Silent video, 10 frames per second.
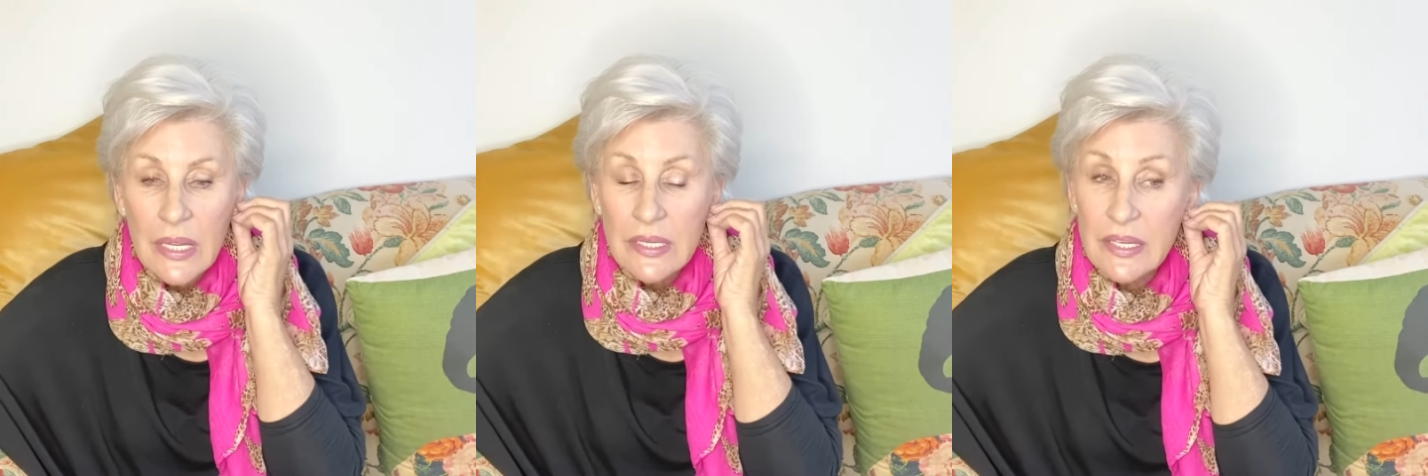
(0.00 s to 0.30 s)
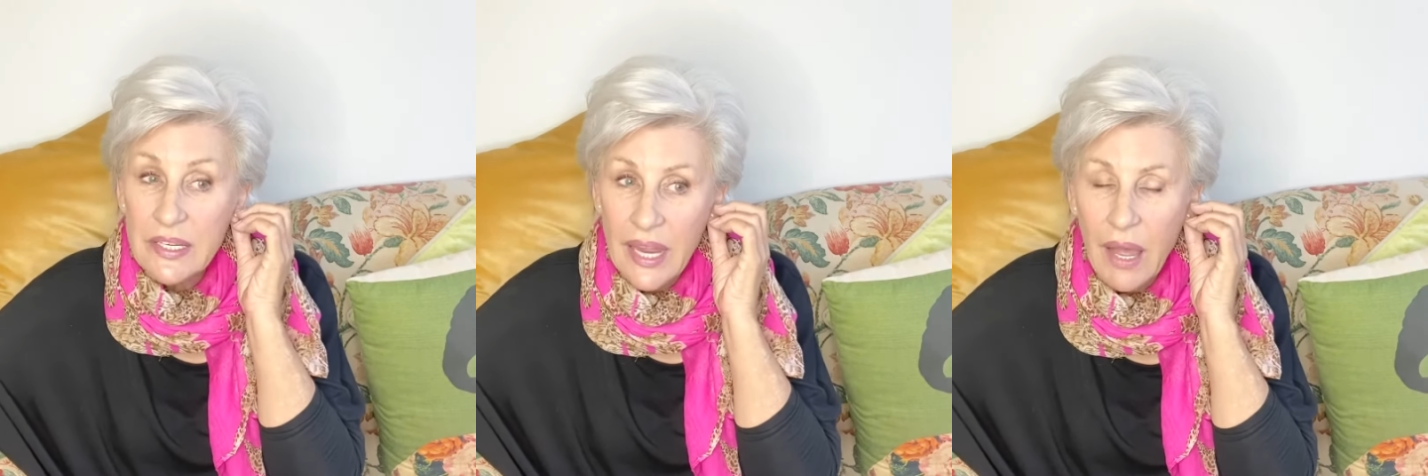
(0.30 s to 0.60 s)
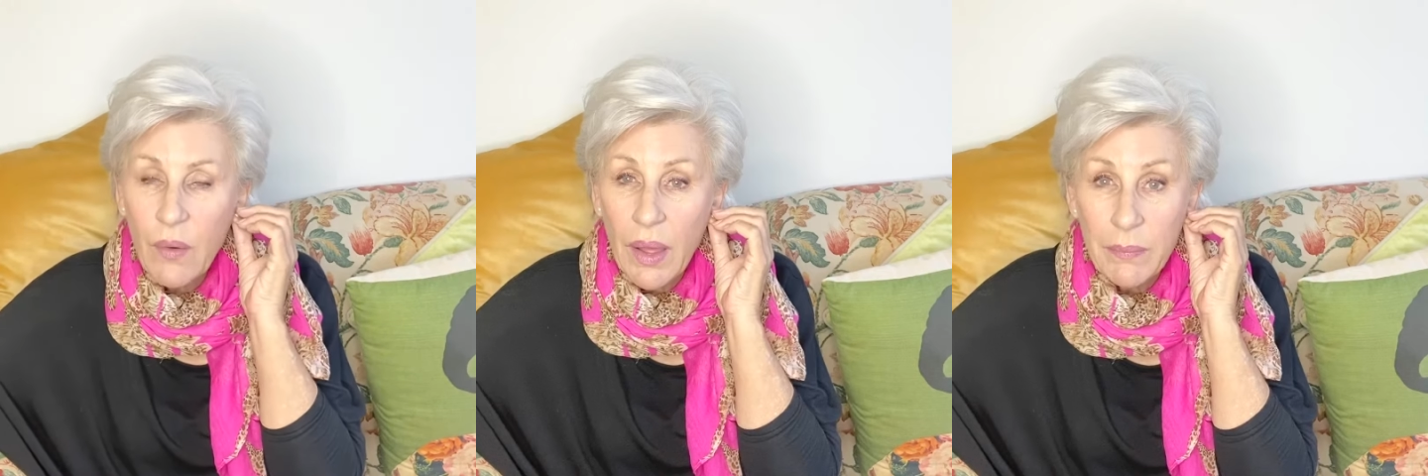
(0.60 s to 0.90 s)
so
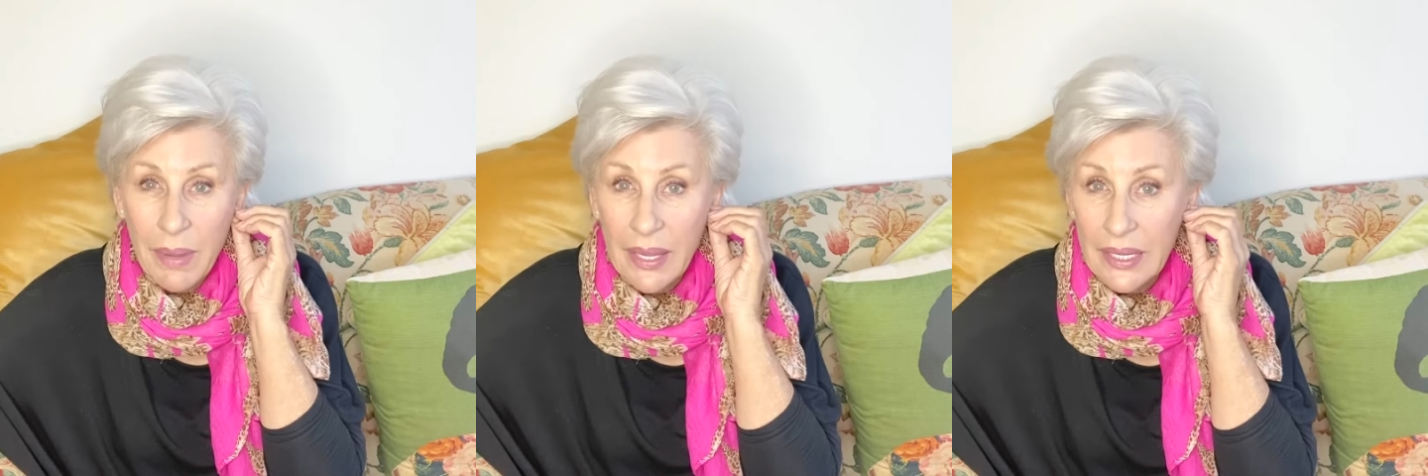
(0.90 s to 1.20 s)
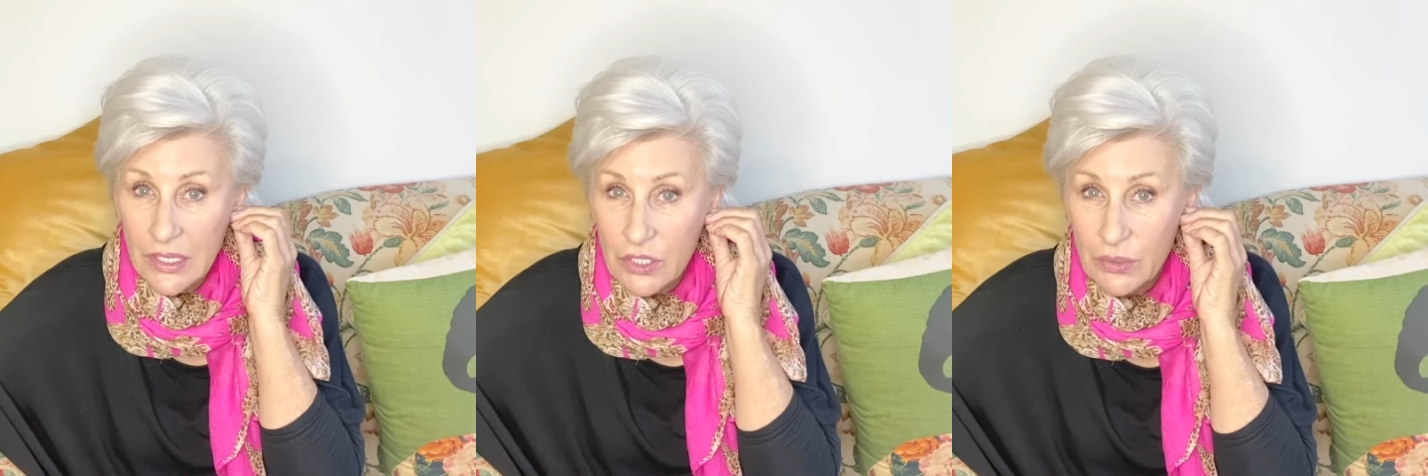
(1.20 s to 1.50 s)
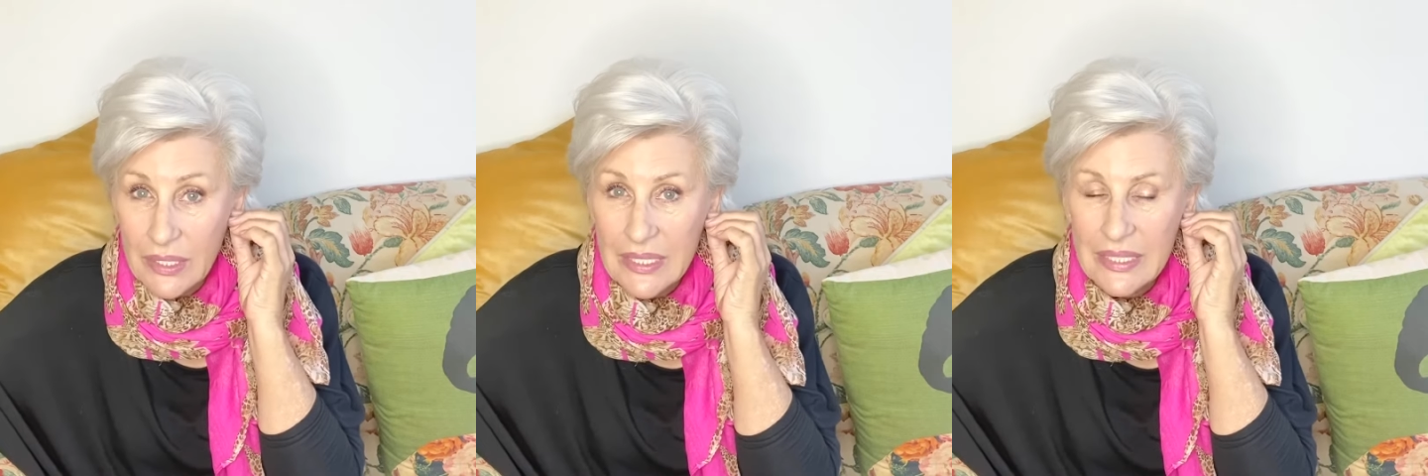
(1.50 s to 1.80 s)
now I'm back into
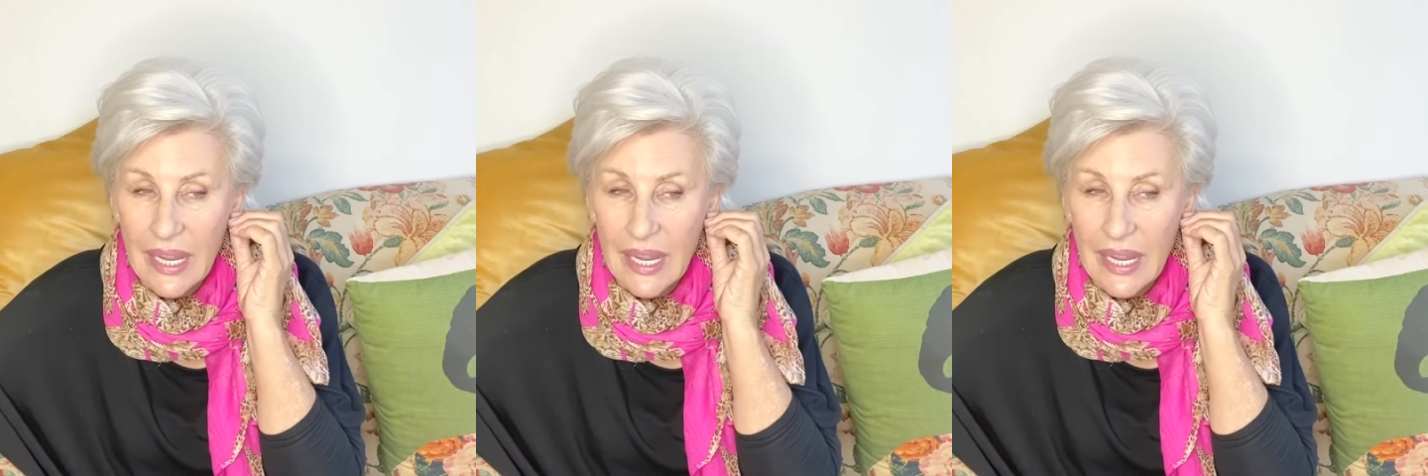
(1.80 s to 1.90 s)
it,